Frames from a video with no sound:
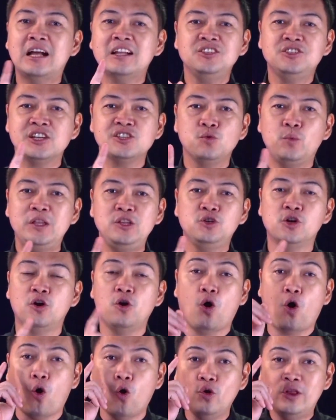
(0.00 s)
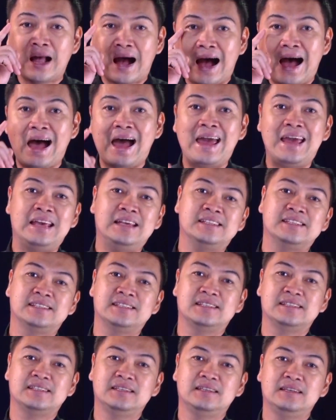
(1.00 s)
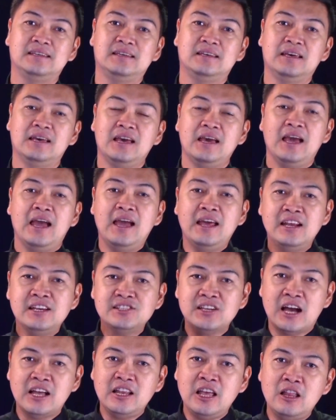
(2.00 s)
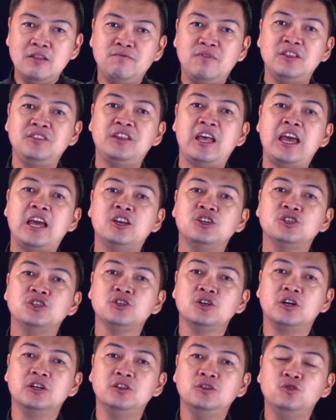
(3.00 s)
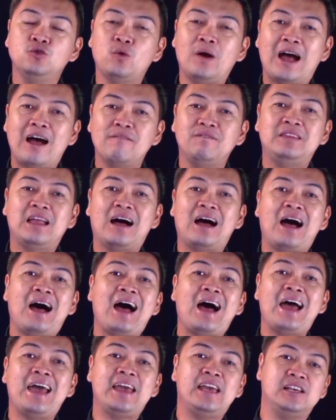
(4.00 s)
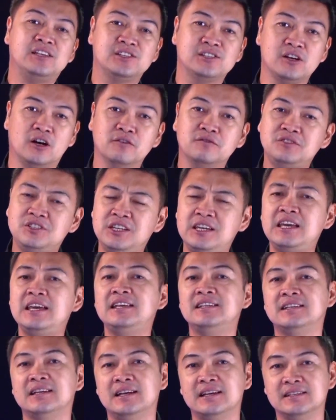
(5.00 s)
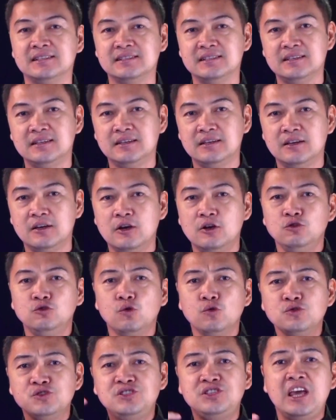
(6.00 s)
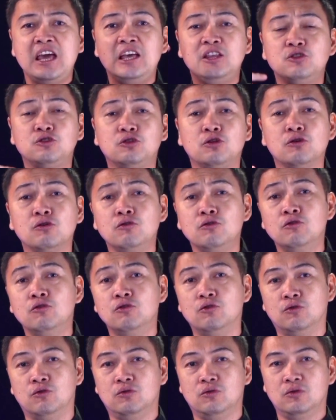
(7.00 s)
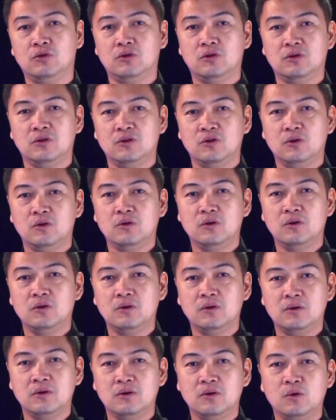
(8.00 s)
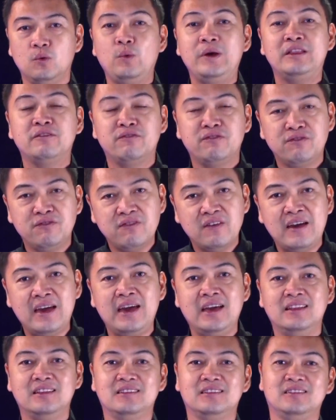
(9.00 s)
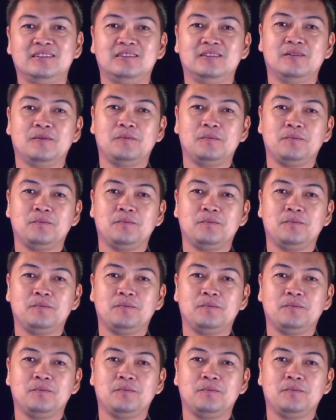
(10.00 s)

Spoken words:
but not just with your own eyes. It is an invitation to have the eyes of Jesus, to see through with faith.